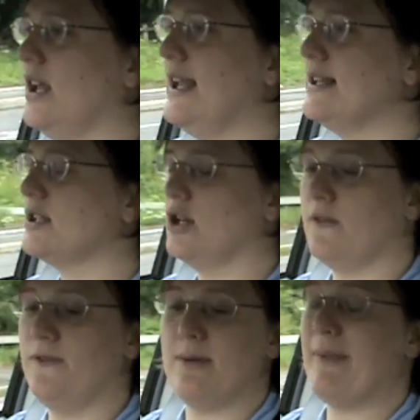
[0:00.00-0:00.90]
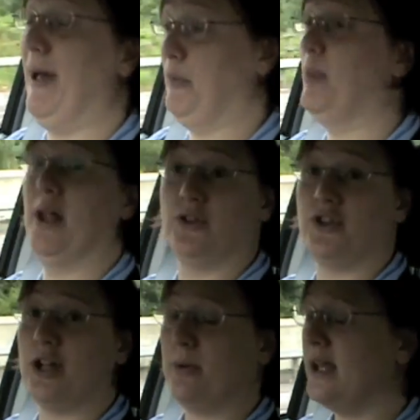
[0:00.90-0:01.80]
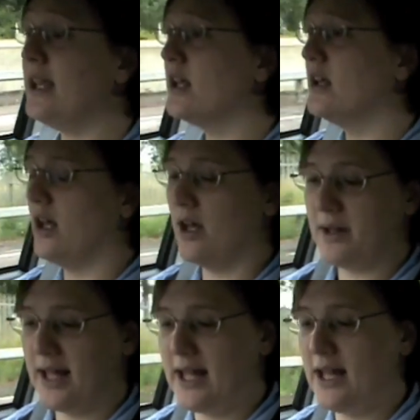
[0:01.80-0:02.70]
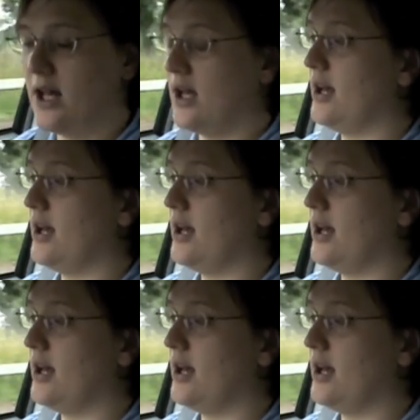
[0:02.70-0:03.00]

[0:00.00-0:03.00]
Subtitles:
let's look for the map button, shall we? Okay,